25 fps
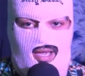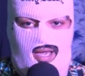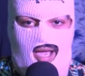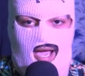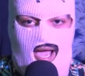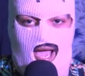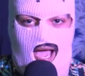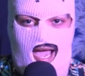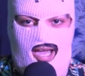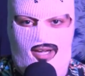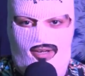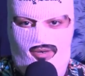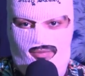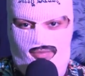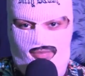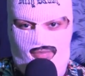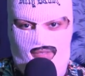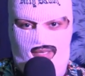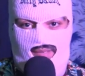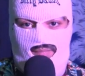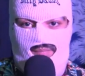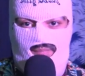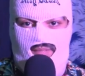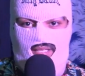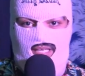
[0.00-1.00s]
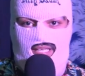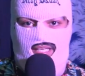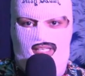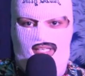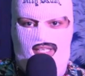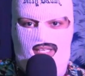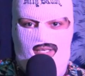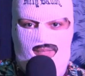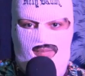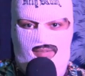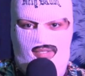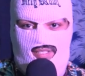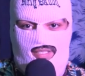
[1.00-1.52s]
I don't think Blade
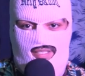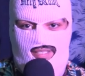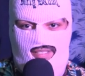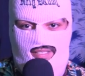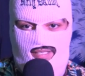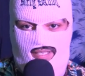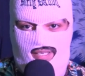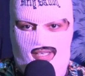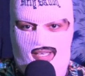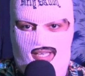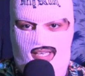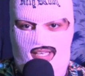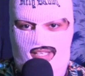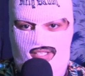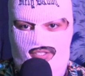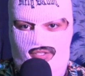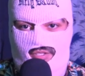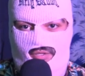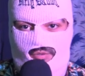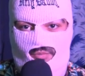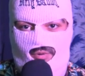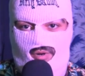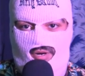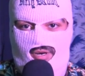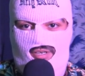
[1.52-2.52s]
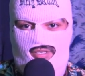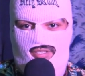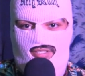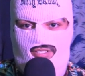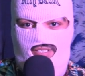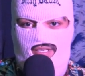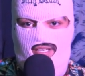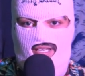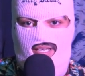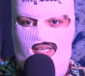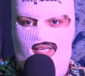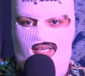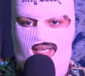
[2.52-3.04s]
Gibson is the worst.
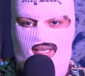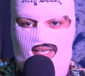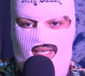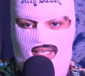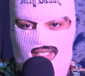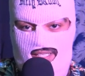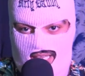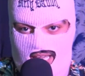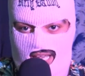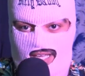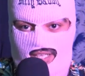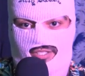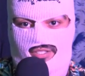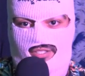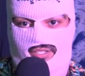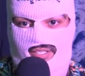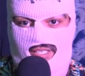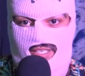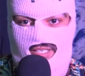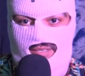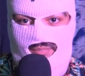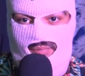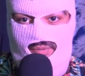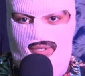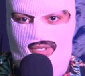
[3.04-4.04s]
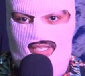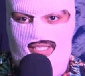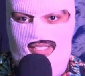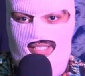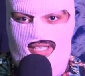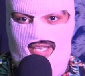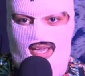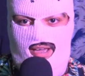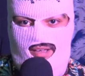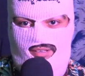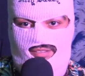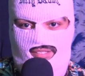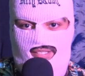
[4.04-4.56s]
He's actually a pretty
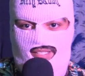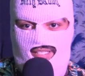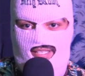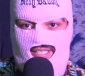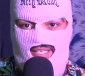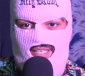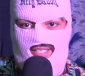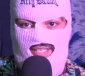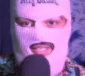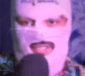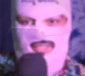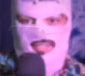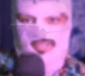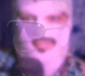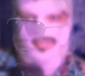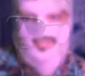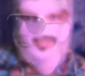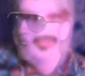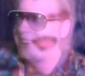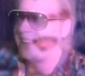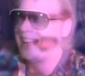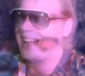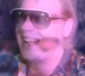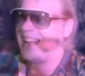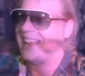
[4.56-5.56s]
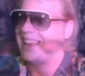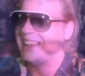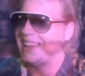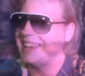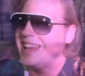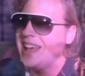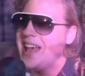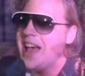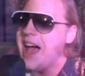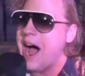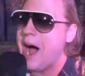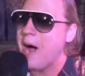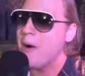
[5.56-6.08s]
talented kid. Okay,
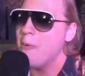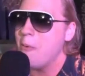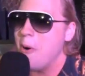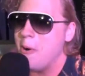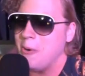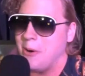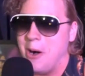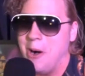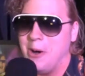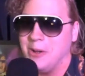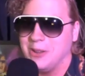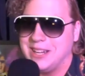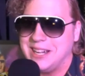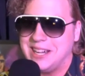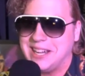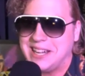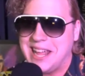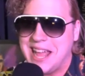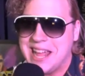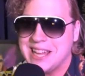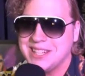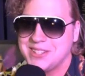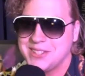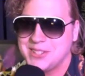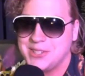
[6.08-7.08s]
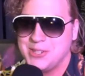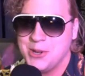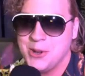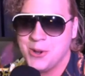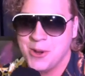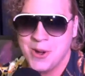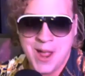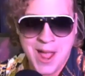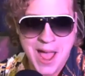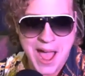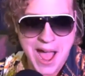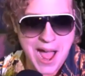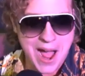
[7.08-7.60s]
I won't hold it against you.
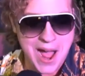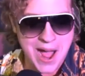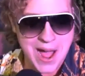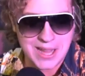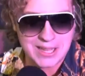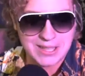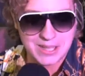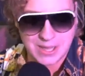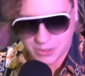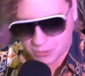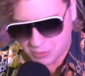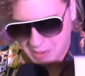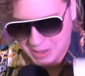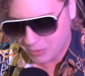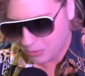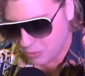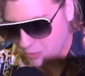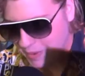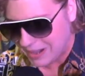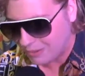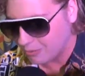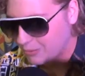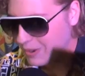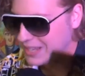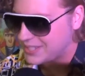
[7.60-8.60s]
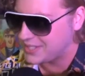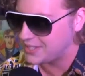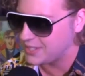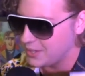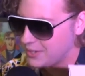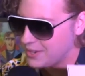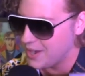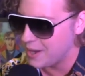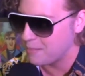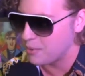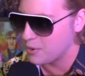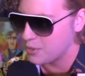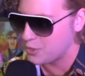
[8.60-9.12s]
Look, wrestler
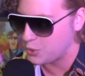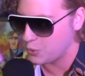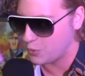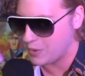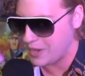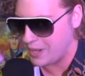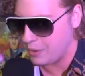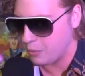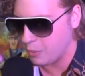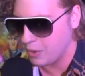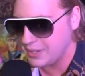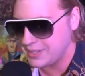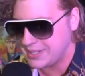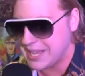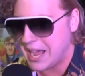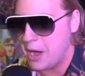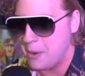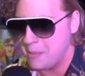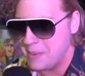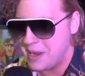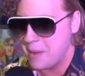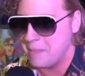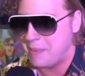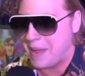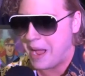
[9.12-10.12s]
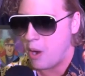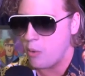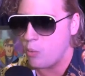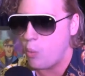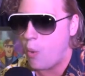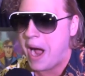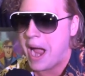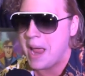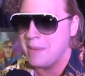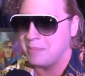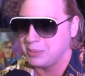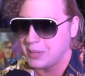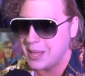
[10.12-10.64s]
number three, tell me about
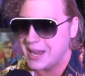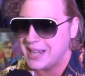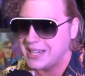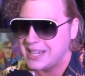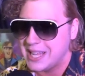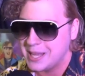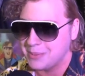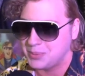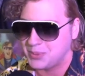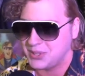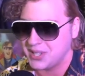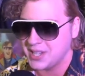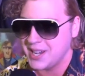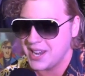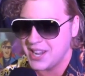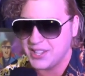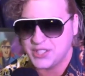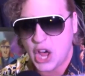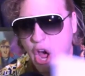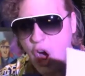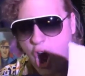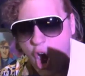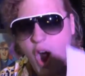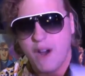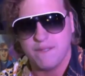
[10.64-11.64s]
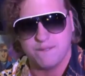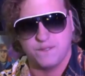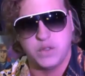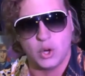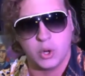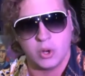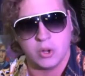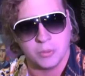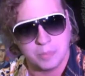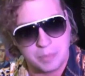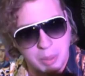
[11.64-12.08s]
why Blade Gibson is awful.